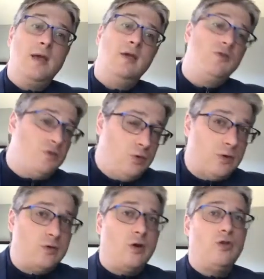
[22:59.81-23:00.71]
He's soon
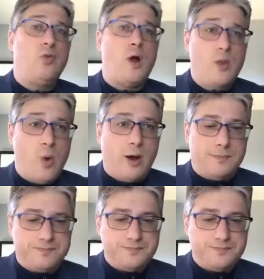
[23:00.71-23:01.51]
to turn 21.